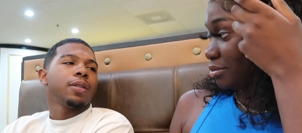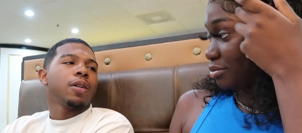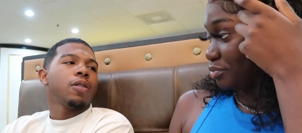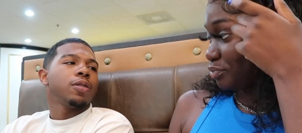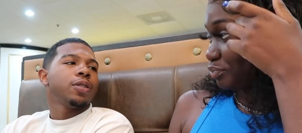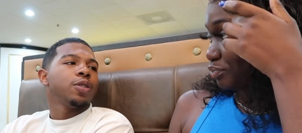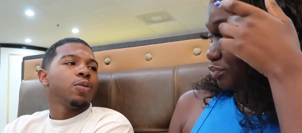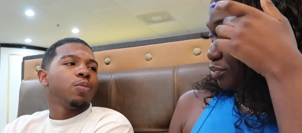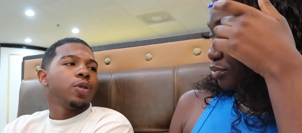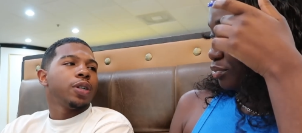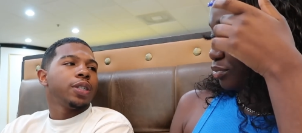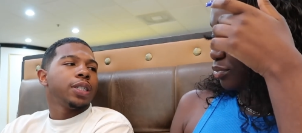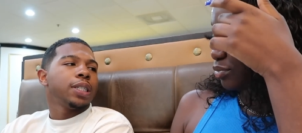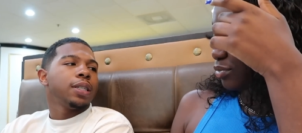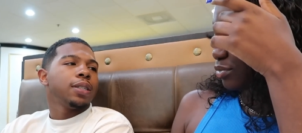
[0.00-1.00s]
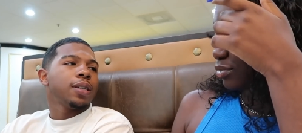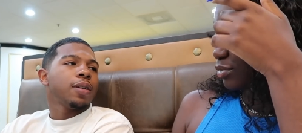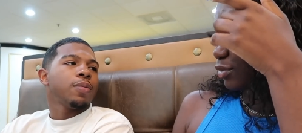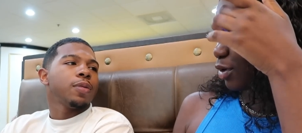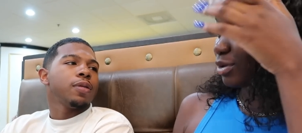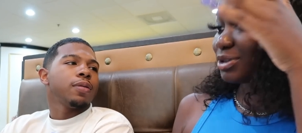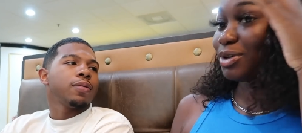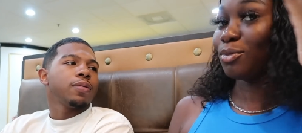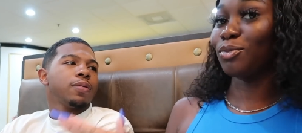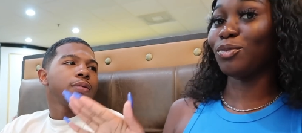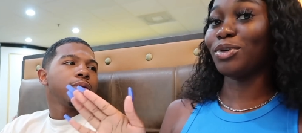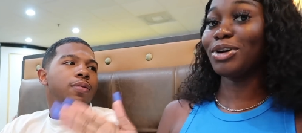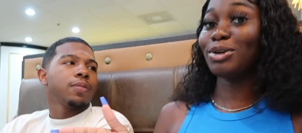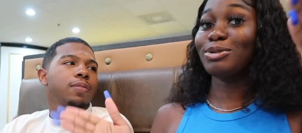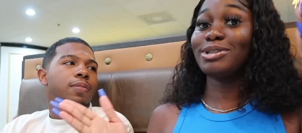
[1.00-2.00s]
Speaker 1: That's some real shit. That's
Speaker 2: some
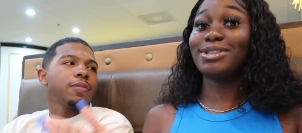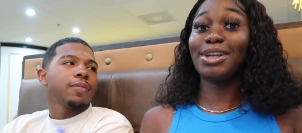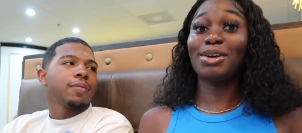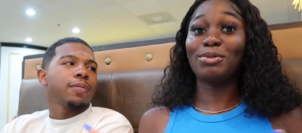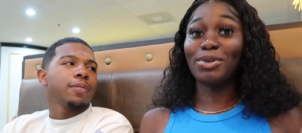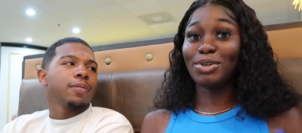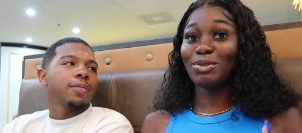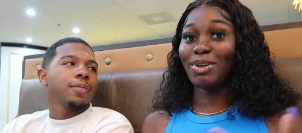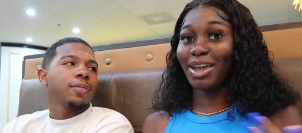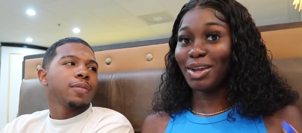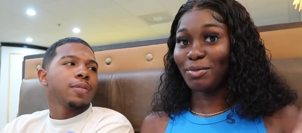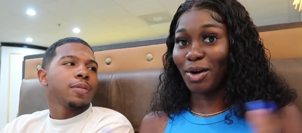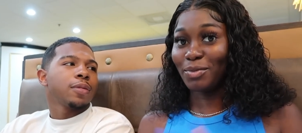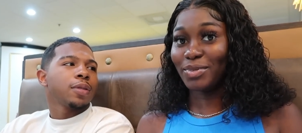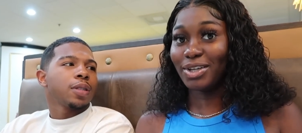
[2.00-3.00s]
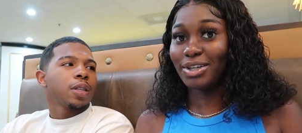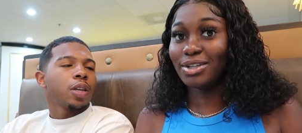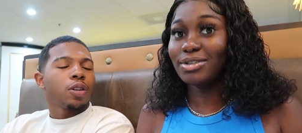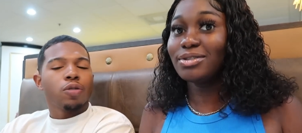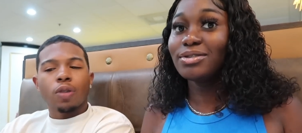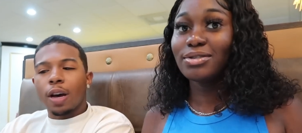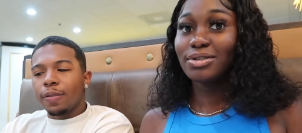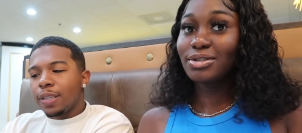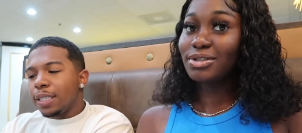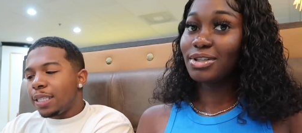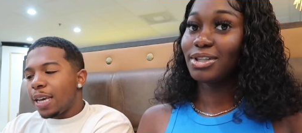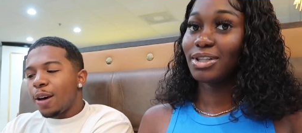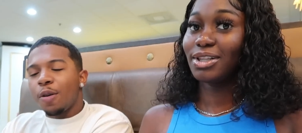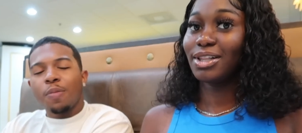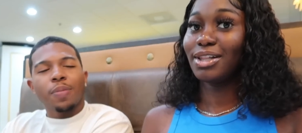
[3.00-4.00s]
real shit. What do you like about me?
Speaker 1: You have to
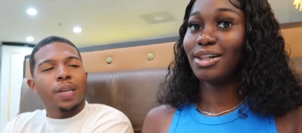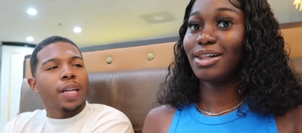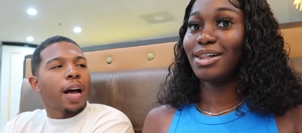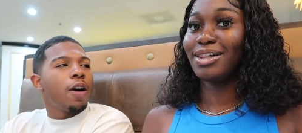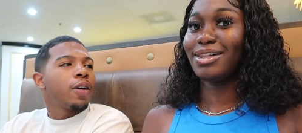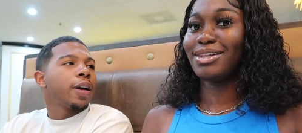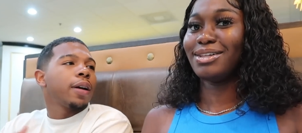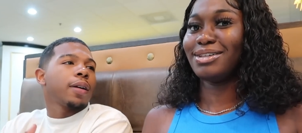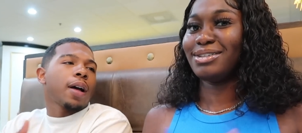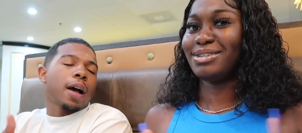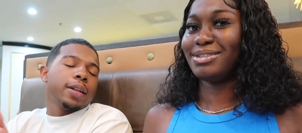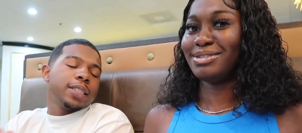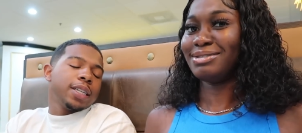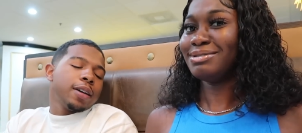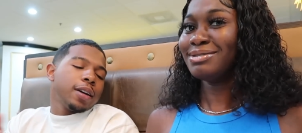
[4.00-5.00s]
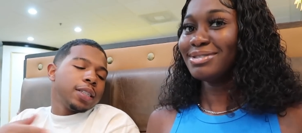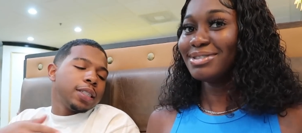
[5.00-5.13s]
tell me. Okay, I'll tell